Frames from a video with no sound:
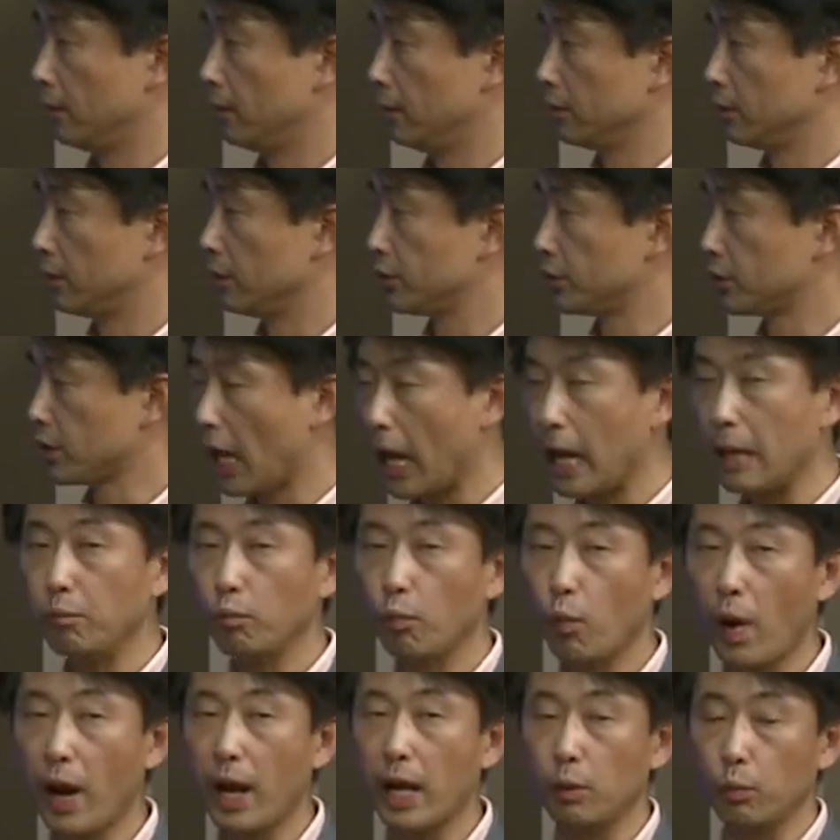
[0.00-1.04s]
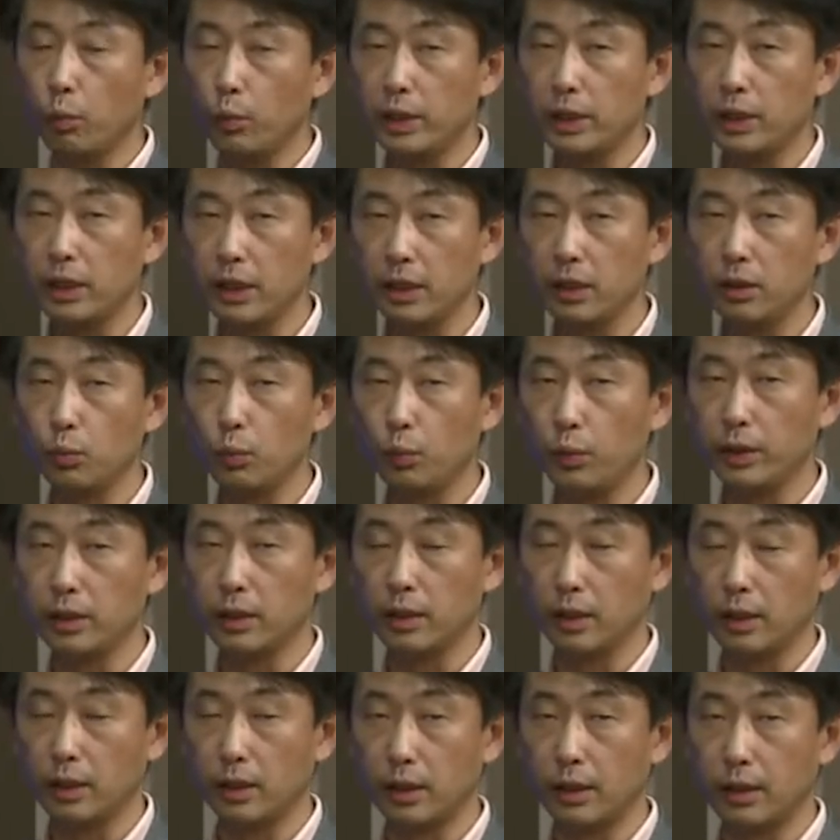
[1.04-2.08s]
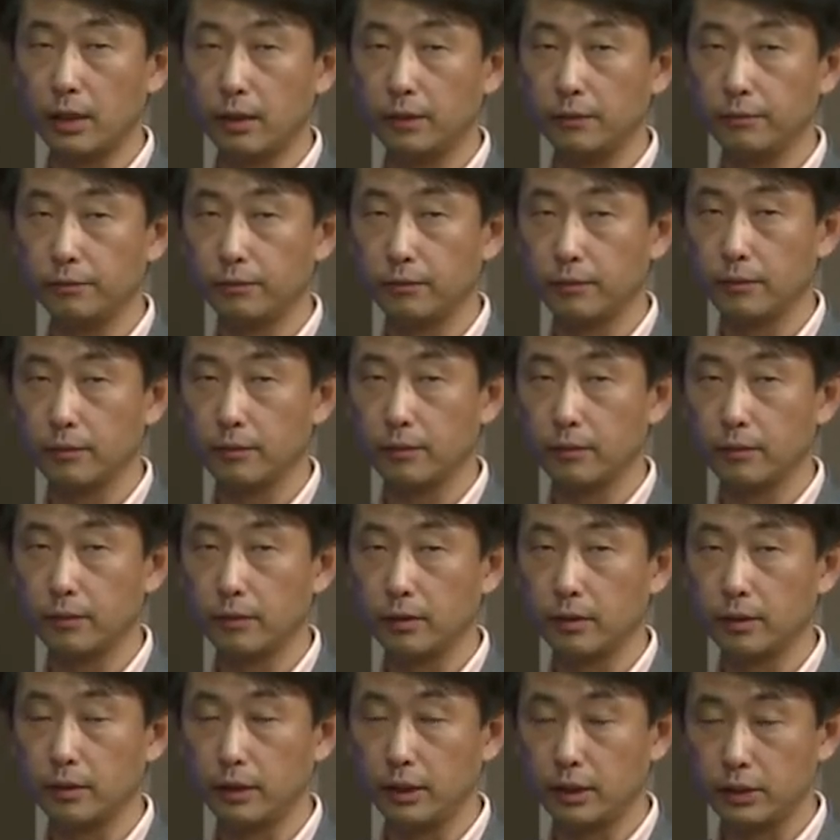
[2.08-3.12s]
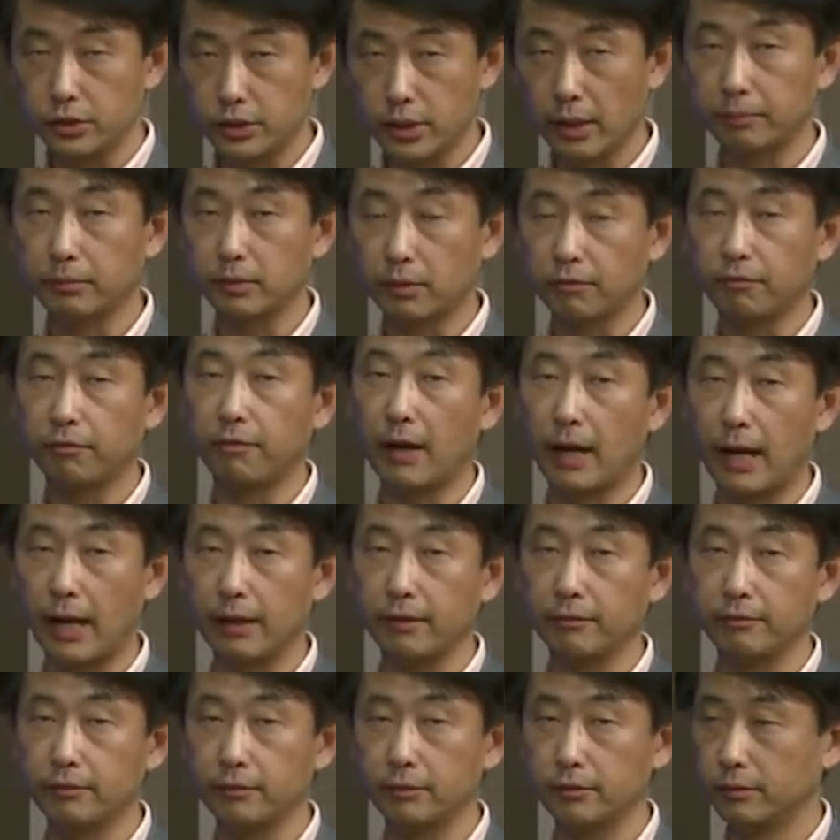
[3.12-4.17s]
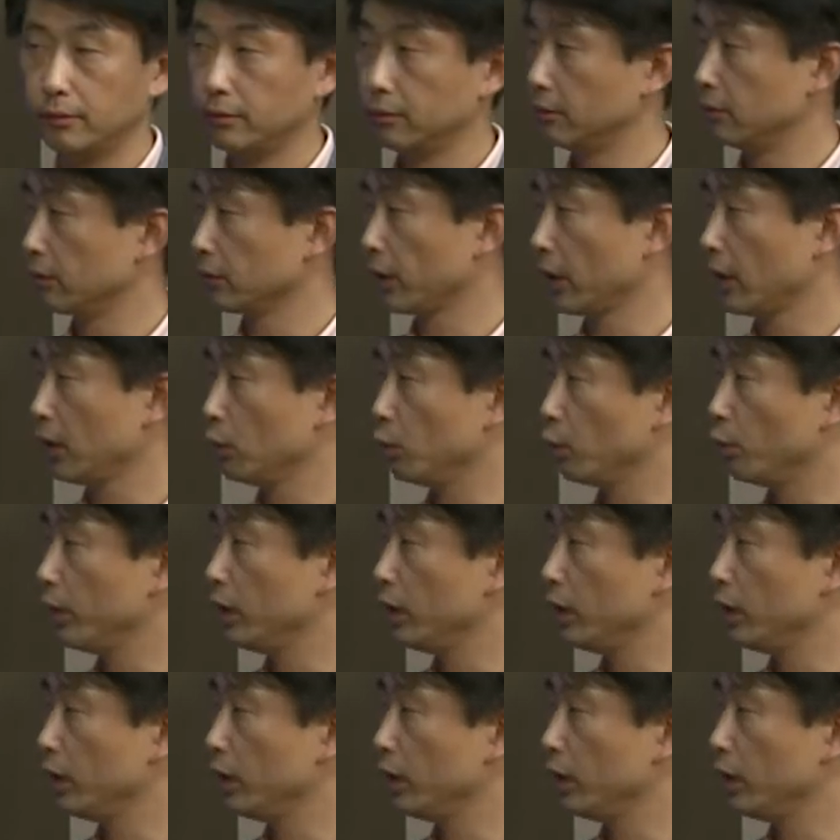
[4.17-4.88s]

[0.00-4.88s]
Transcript: same way we did with in Chapter 5. Okay, we